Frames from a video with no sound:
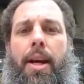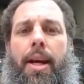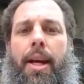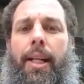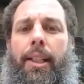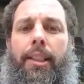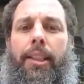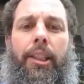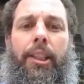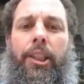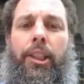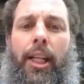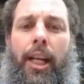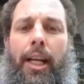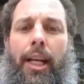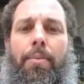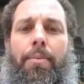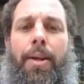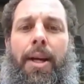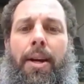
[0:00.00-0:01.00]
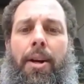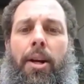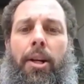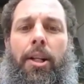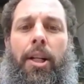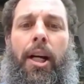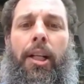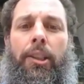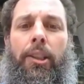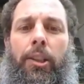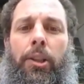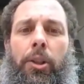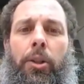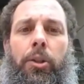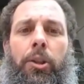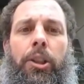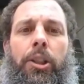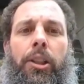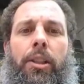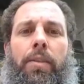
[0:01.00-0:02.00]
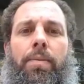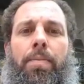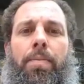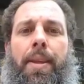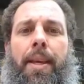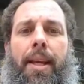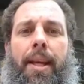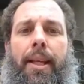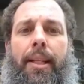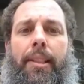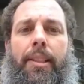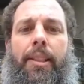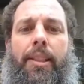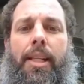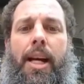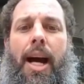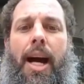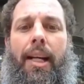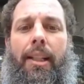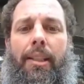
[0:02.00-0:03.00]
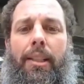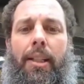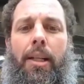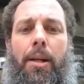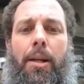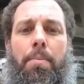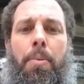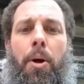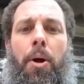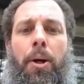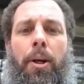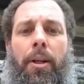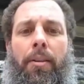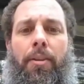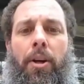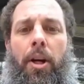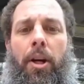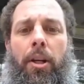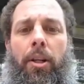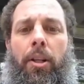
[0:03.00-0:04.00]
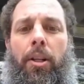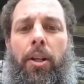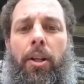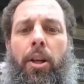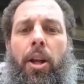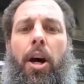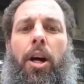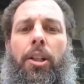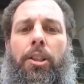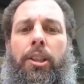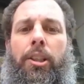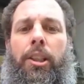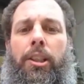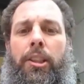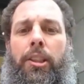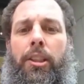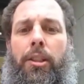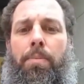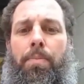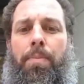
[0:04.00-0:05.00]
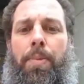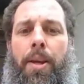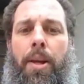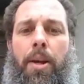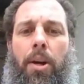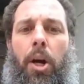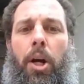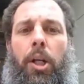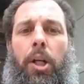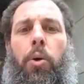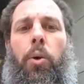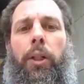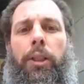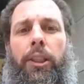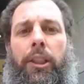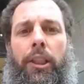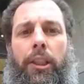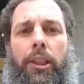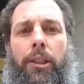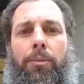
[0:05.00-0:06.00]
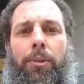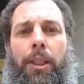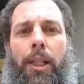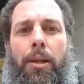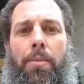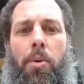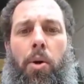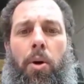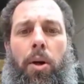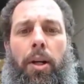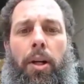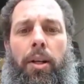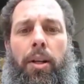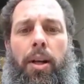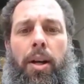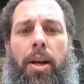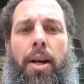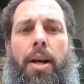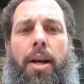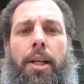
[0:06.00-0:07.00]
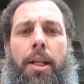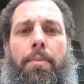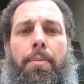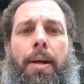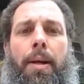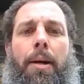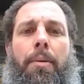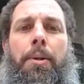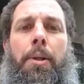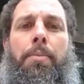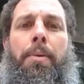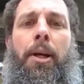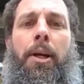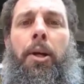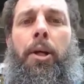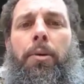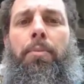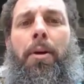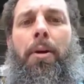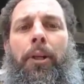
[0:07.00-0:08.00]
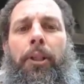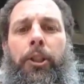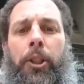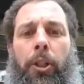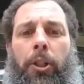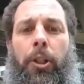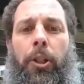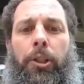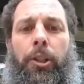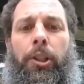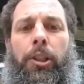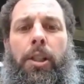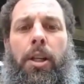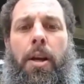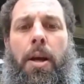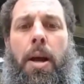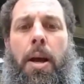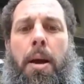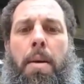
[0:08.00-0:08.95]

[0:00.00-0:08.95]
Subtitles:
It's a shame that our Constitution is not part of our law system, our court systems anymore, to be able to be heard by the jurors.